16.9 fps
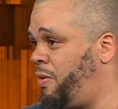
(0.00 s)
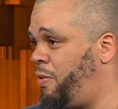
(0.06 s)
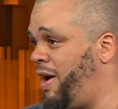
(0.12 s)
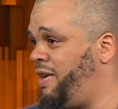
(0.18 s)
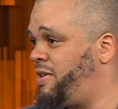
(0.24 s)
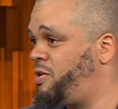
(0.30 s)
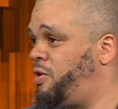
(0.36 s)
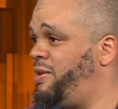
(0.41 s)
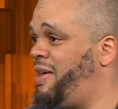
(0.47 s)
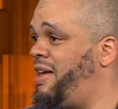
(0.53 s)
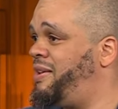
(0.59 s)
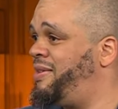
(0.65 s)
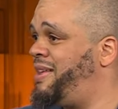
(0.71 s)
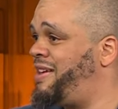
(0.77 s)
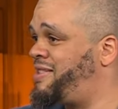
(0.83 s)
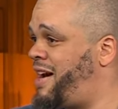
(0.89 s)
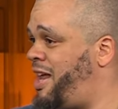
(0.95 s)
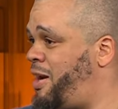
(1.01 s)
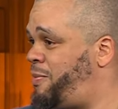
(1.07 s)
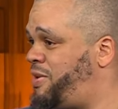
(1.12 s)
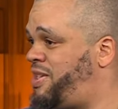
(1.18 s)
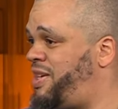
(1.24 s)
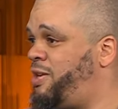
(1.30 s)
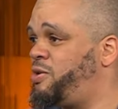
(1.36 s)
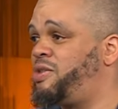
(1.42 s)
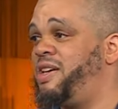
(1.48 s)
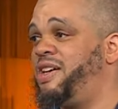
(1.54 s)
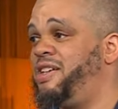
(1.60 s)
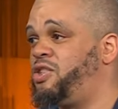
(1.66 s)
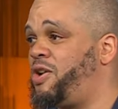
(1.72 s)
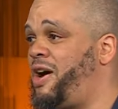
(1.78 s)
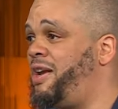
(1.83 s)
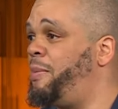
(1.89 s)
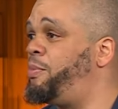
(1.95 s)
right? So that's kind of Pitino's thing.
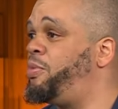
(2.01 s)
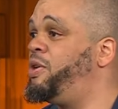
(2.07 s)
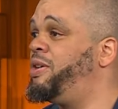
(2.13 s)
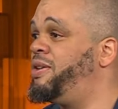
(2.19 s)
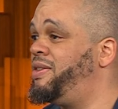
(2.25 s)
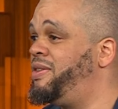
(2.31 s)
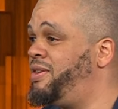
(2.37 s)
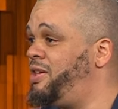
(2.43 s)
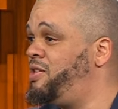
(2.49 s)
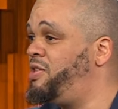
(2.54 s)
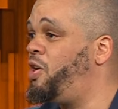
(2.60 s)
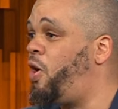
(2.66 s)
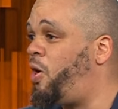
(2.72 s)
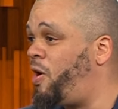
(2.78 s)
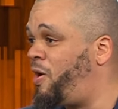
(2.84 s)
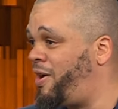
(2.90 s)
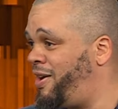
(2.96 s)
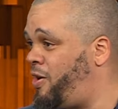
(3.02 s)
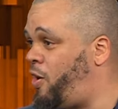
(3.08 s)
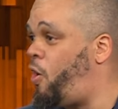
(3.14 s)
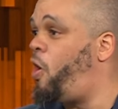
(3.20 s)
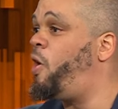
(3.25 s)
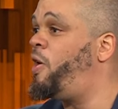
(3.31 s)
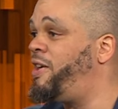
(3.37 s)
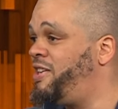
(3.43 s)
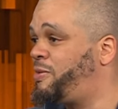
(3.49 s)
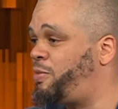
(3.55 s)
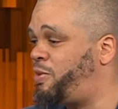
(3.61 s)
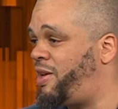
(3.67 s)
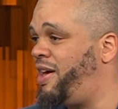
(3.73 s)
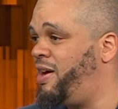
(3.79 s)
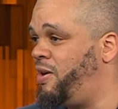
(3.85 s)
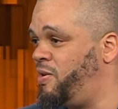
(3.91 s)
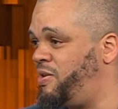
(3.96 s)
He's trying to put the dog in all his
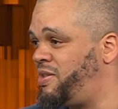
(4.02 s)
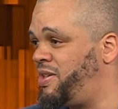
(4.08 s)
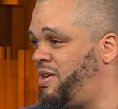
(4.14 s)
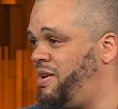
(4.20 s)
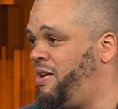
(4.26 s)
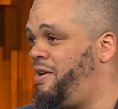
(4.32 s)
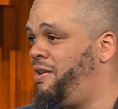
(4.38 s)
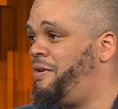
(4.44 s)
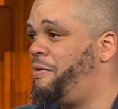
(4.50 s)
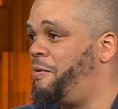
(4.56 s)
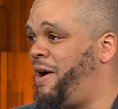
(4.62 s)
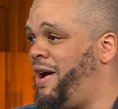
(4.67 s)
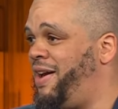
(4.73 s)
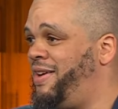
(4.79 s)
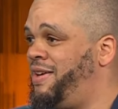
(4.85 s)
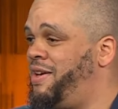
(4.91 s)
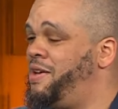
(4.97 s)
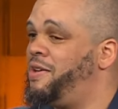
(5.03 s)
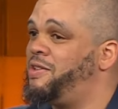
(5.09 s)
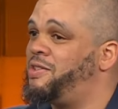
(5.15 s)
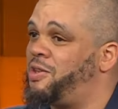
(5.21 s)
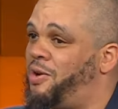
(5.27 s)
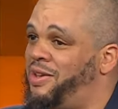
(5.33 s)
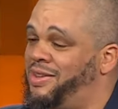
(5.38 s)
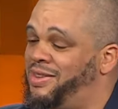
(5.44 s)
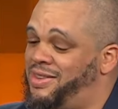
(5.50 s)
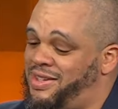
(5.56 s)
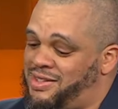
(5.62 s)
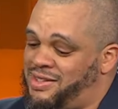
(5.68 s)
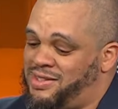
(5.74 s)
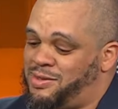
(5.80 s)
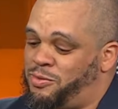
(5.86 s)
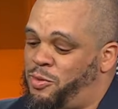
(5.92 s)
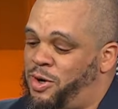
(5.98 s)
players, right? So
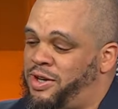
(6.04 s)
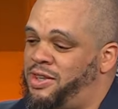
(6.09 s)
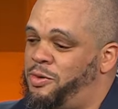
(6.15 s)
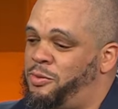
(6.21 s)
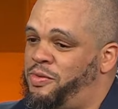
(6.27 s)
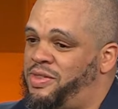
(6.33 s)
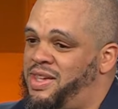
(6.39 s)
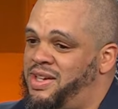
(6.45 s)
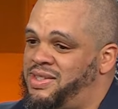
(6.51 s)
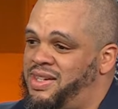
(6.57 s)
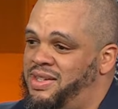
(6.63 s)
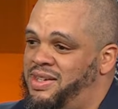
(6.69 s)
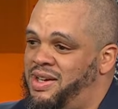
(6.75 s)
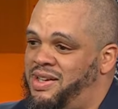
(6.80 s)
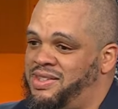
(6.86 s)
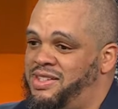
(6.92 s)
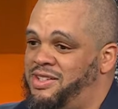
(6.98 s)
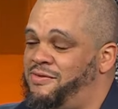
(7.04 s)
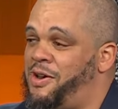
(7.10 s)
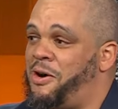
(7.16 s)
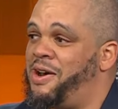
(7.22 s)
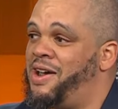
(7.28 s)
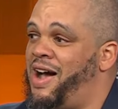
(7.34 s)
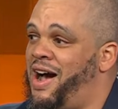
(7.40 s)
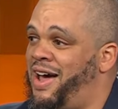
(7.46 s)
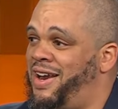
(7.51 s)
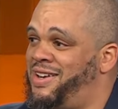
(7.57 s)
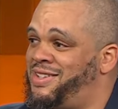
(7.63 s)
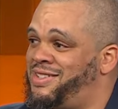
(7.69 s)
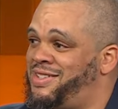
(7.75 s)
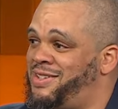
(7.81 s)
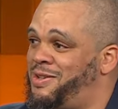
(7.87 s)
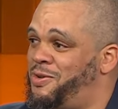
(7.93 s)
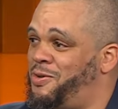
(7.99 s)
this is one of the things he does. He's very
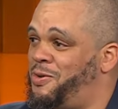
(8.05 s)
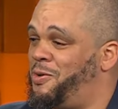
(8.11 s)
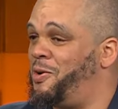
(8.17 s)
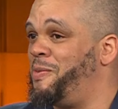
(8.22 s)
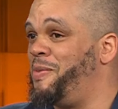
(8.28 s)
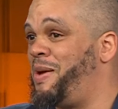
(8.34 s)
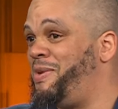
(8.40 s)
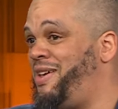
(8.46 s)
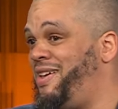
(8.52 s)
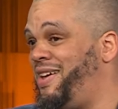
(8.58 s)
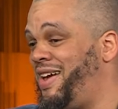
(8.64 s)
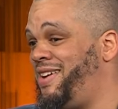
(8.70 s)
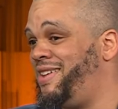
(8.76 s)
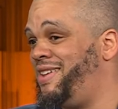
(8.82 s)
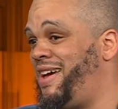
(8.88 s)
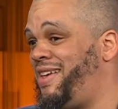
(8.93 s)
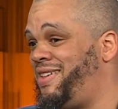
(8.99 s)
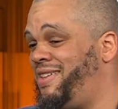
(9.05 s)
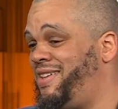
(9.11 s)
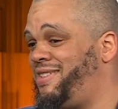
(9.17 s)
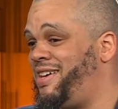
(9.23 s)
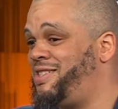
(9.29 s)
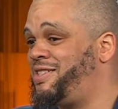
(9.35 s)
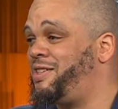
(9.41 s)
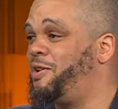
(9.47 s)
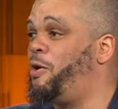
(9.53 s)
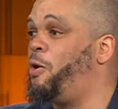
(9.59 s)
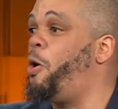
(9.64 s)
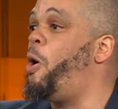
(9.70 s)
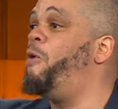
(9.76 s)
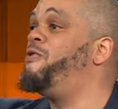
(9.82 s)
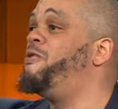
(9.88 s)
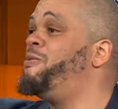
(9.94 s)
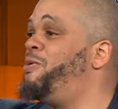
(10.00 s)
honest. Or maybe, and he tends to go
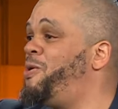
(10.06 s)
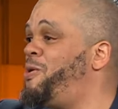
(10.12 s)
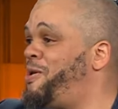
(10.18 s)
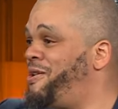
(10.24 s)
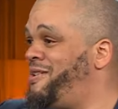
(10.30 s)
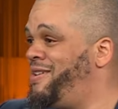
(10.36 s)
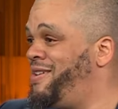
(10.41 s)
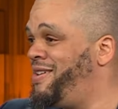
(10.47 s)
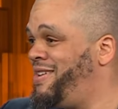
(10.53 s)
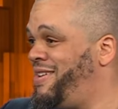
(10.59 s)
overboard.